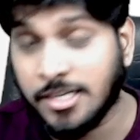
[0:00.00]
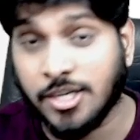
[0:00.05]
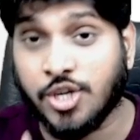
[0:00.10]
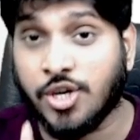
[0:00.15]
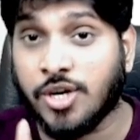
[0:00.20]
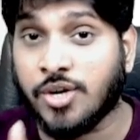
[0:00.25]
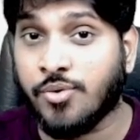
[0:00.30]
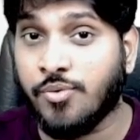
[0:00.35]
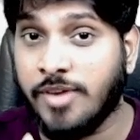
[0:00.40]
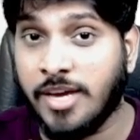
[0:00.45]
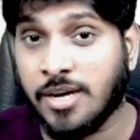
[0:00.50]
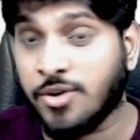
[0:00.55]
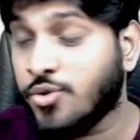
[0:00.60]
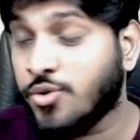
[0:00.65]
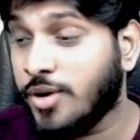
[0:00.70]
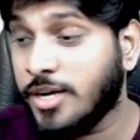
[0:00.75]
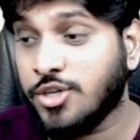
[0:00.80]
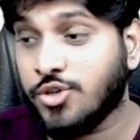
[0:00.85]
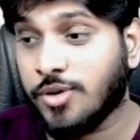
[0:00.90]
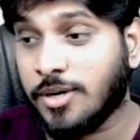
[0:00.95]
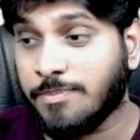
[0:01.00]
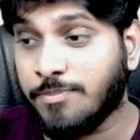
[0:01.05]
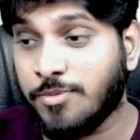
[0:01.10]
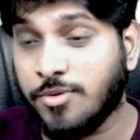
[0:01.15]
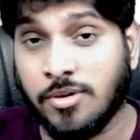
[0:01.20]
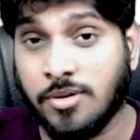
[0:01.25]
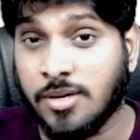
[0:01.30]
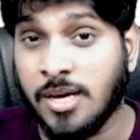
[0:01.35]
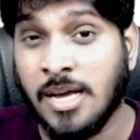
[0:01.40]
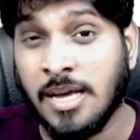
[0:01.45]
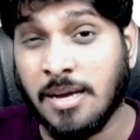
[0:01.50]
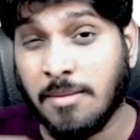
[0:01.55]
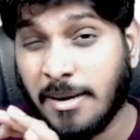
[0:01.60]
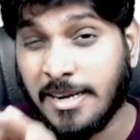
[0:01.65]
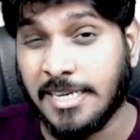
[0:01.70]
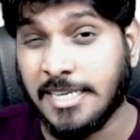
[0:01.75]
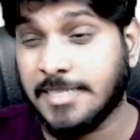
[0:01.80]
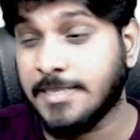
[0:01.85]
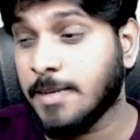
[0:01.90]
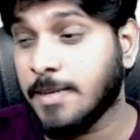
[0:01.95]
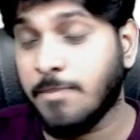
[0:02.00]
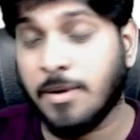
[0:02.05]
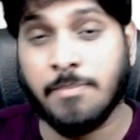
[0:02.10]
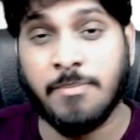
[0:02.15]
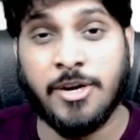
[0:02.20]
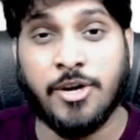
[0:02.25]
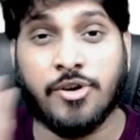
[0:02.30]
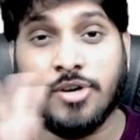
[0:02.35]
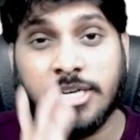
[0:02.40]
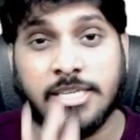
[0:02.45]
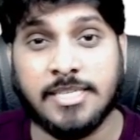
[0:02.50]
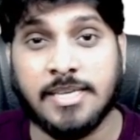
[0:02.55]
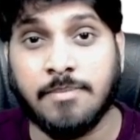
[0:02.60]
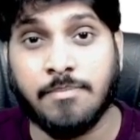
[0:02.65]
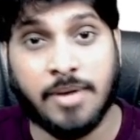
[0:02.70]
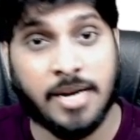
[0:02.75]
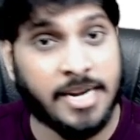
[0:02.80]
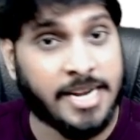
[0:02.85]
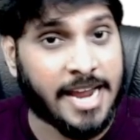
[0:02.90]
We are going to upload by December mid or December end.